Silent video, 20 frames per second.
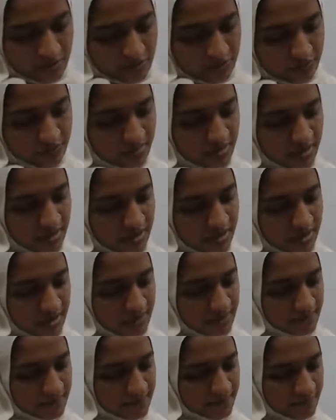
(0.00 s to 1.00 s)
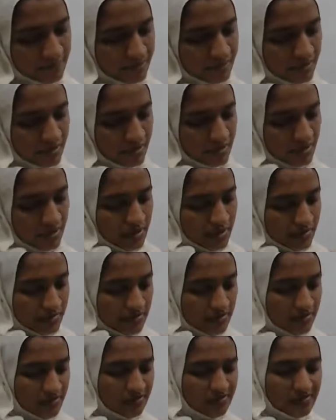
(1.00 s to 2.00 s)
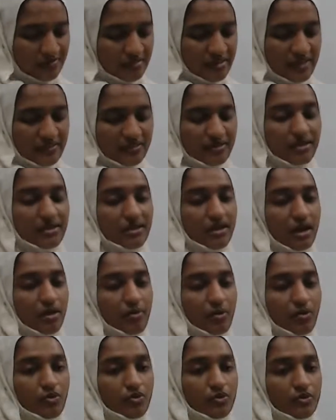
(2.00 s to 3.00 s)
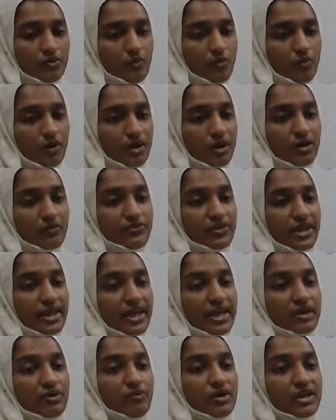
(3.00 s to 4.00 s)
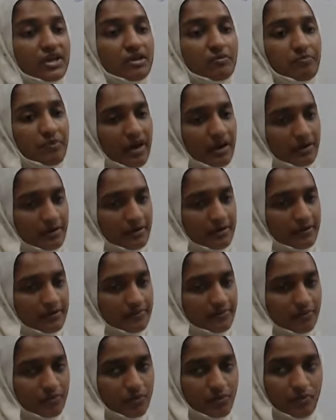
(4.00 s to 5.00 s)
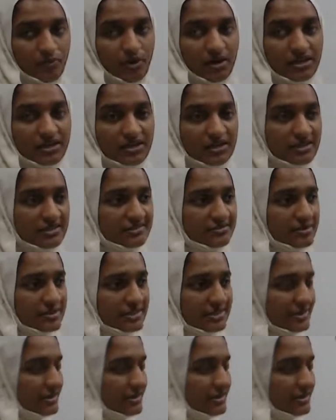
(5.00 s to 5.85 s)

So see here, this is nothing about one of the aquatic plant. What it is means,